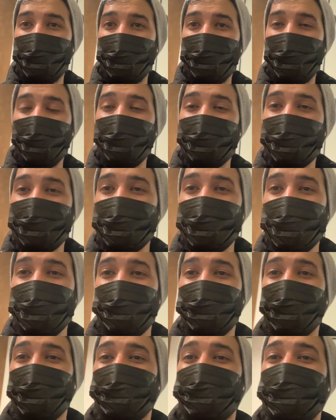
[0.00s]
Hey guys,
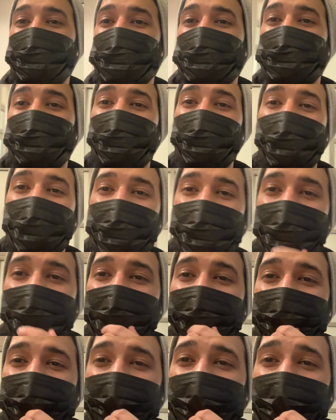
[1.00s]
so I finished my
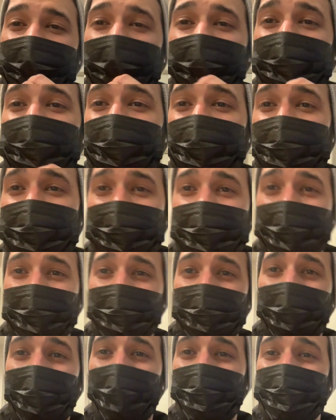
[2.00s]
workout and I'm in this
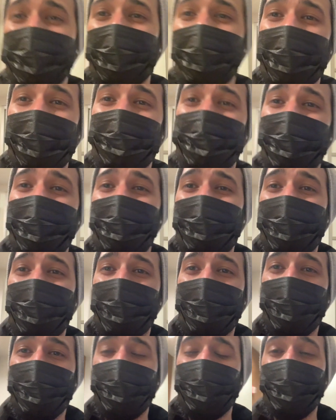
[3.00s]
little enclave
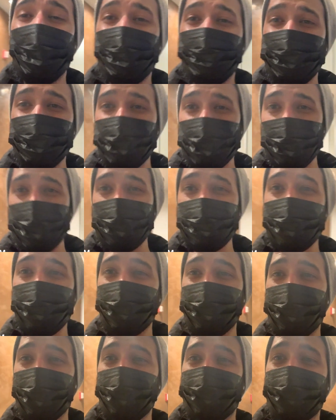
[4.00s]
area. If you've seen some
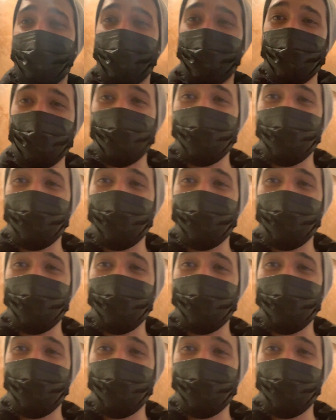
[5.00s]
of my previous